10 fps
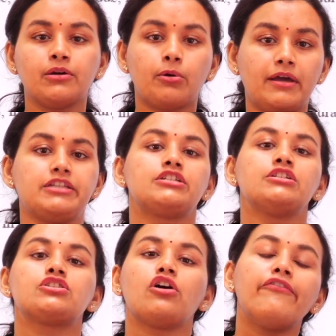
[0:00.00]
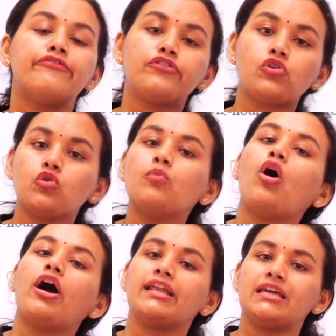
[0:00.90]
questions of two
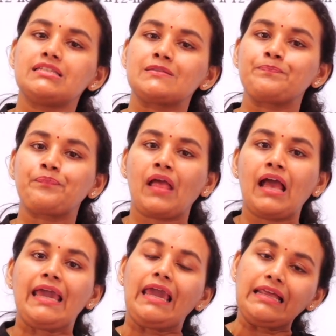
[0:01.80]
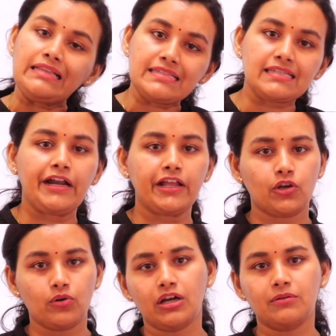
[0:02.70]
bodies in
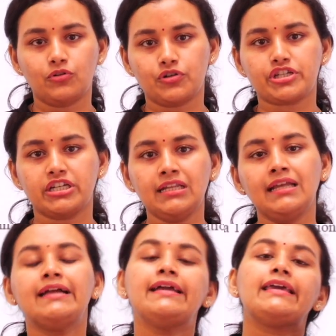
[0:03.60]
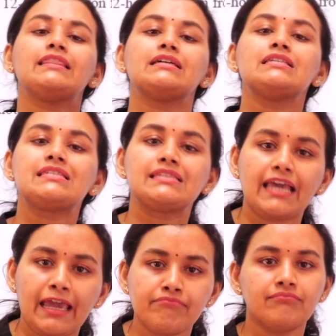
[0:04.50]
circular motion in the
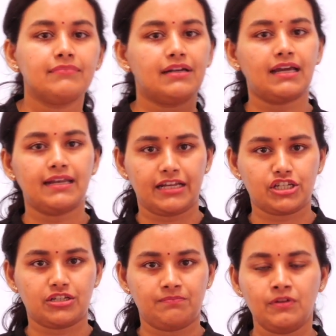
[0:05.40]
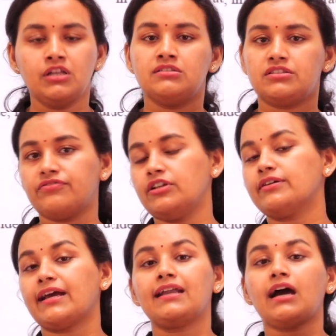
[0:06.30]
same direction. So if you
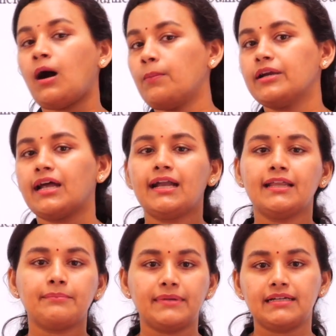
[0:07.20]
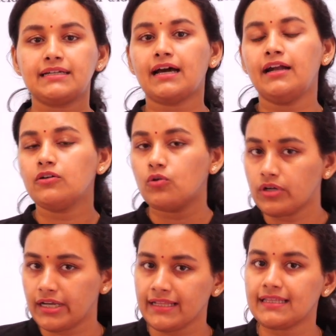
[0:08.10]
look at hour hand and minute hand
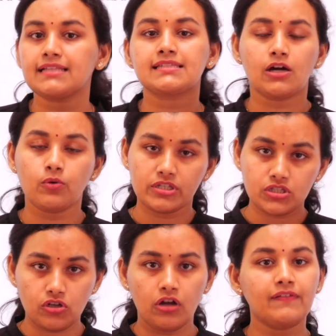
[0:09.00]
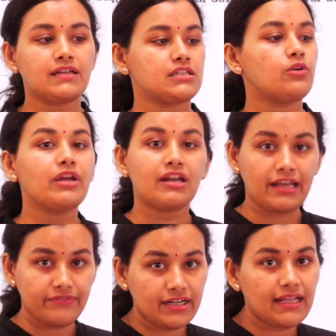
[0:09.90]
only, that's how we solve, that's how we
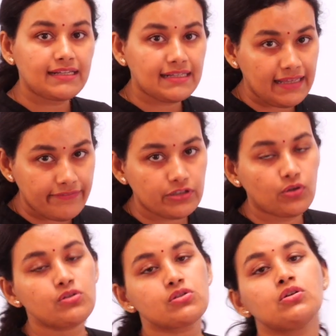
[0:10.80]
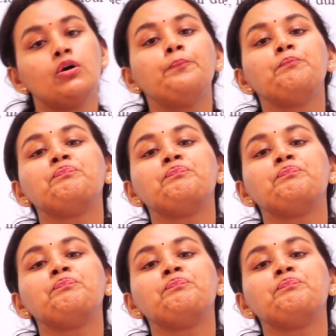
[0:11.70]
arrive at that 11 also,